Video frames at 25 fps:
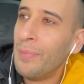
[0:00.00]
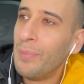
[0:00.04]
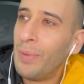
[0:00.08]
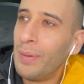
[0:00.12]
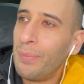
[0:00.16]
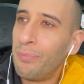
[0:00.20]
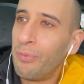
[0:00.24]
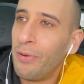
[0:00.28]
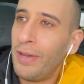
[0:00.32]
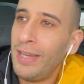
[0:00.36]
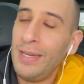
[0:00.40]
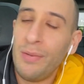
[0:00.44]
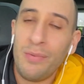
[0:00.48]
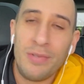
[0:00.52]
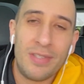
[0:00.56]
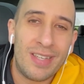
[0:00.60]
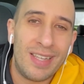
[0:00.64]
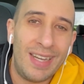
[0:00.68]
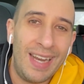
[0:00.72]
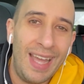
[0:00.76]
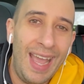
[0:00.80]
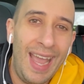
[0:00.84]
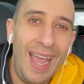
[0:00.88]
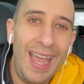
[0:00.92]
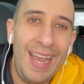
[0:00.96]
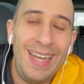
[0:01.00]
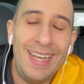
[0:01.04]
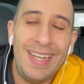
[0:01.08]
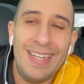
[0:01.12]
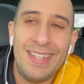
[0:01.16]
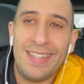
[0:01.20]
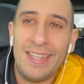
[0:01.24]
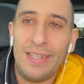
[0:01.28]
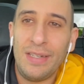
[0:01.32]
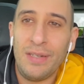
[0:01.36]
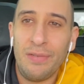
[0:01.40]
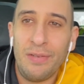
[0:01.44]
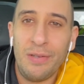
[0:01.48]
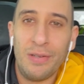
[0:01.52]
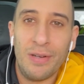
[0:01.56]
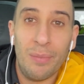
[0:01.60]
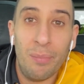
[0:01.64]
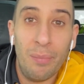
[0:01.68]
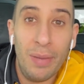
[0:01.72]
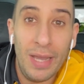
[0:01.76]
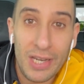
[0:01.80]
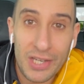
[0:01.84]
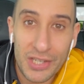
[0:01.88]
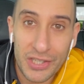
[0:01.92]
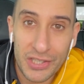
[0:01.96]
But Brendan was going to end his interview to
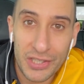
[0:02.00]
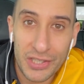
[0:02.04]
make